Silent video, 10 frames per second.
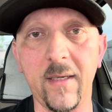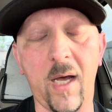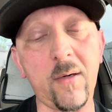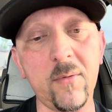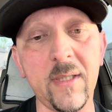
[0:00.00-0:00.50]

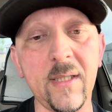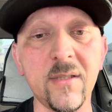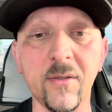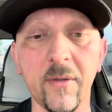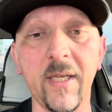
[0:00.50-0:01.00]
not only
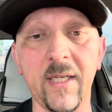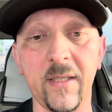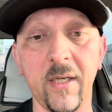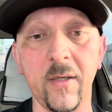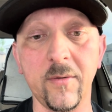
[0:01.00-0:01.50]
is your hitting
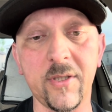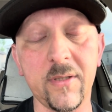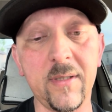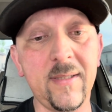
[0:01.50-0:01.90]
coach